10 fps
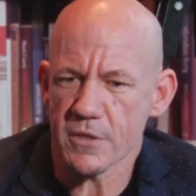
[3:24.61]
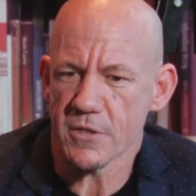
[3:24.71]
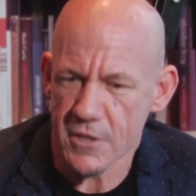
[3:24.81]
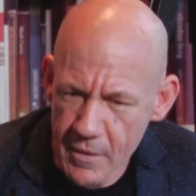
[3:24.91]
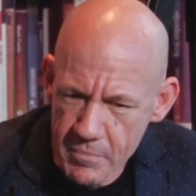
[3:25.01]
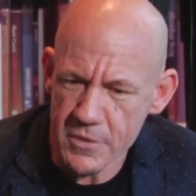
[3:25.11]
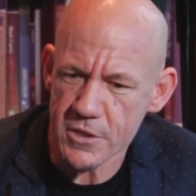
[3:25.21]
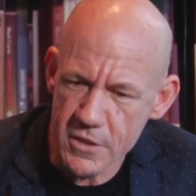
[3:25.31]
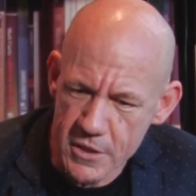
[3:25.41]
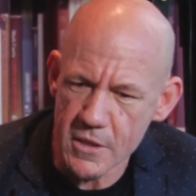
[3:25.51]
some
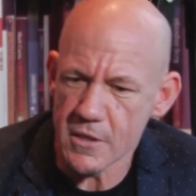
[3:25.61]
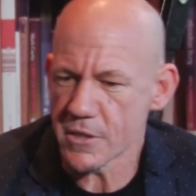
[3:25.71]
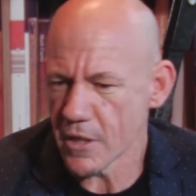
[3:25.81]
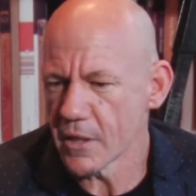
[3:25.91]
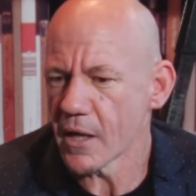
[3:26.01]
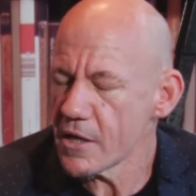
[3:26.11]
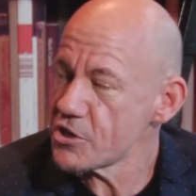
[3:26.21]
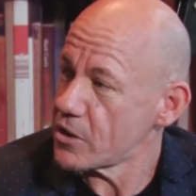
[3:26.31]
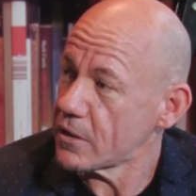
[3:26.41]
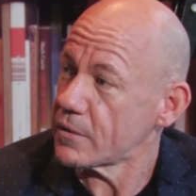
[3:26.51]
cities in
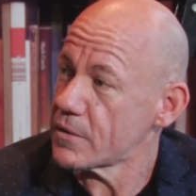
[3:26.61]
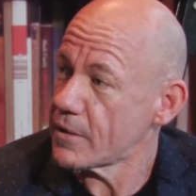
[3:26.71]
Asia